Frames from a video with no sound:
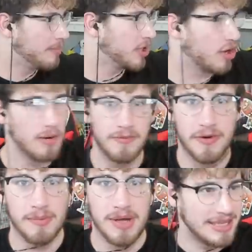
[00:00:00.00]
I'm gonna come
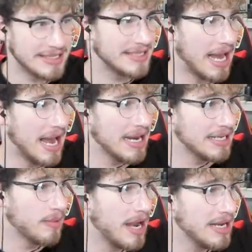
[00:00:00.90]
from this side,
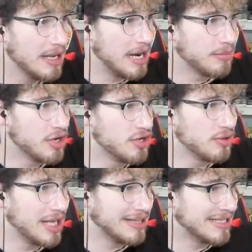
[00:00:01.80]
right? And I'm gonna do,
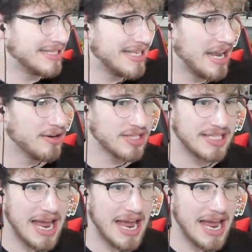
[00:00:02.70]
like, the stairs